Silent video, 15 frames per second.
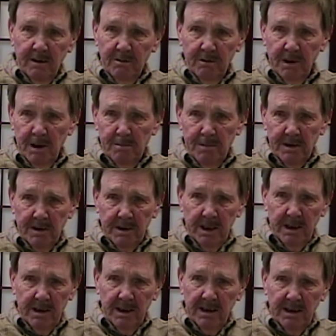went up to the
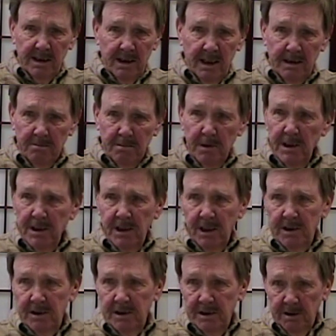sergeant. I said, I
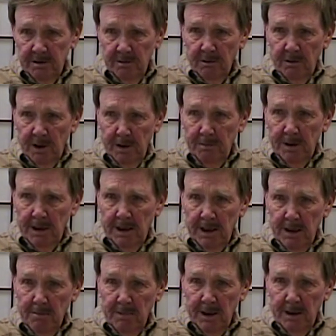appreciate your wanting me to
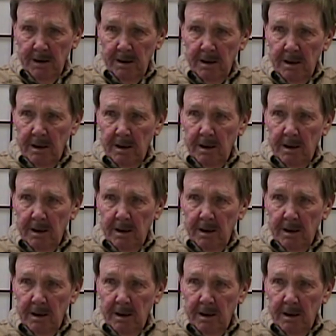keep me here,